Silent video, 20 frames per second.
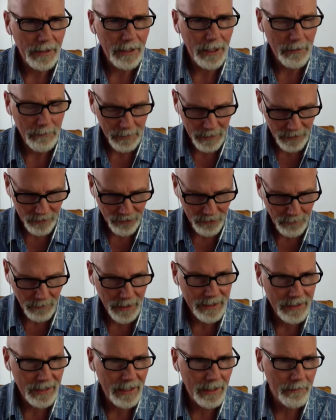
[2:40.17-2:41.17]
here's my
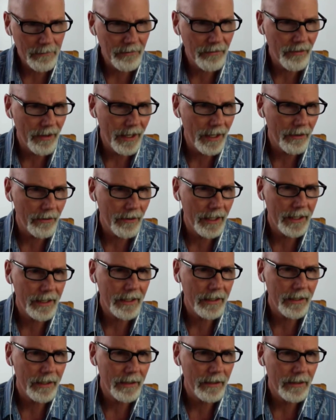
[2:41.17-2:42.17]
temp file right
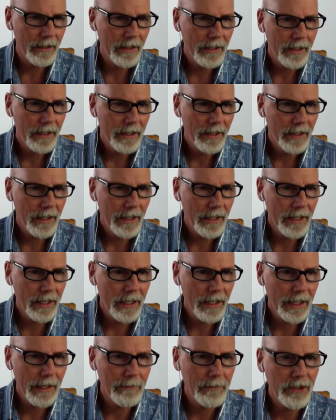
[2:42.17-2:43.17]
here,
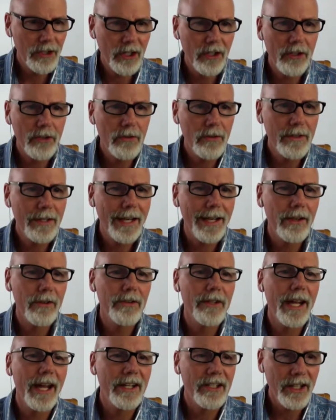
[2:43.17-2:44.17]
and I'm just going to do a
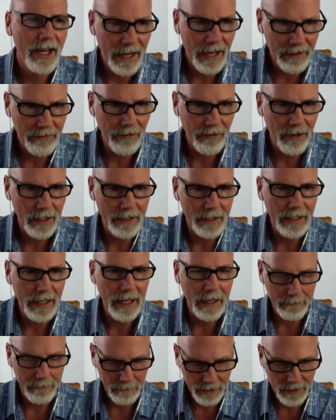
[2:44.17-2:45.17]
tail-f on
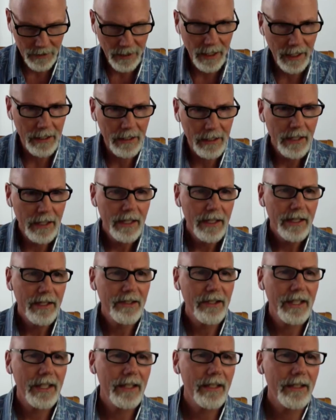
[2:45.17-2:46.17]
that, okay? And
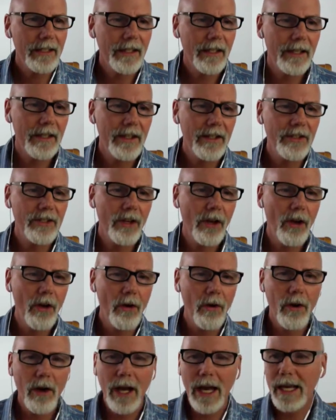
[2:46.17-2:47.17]
see,
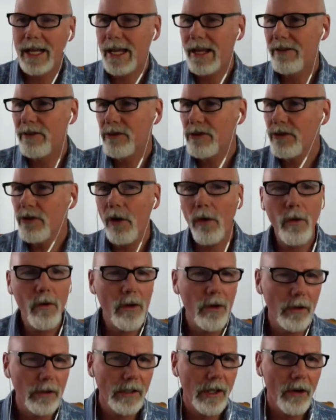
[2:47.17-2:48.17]
so, and there's no
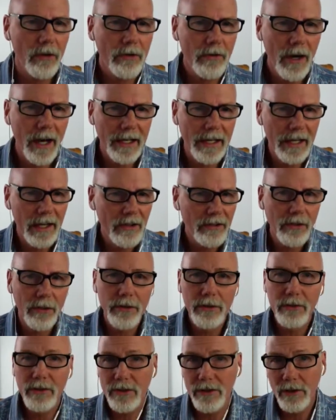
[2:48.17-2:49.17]
Oracle load right now, so
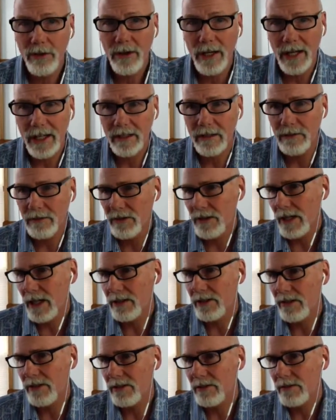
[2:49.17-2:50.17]
there is no active
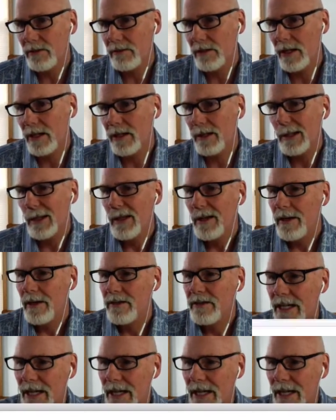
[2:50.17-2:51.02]
sessions, okay? The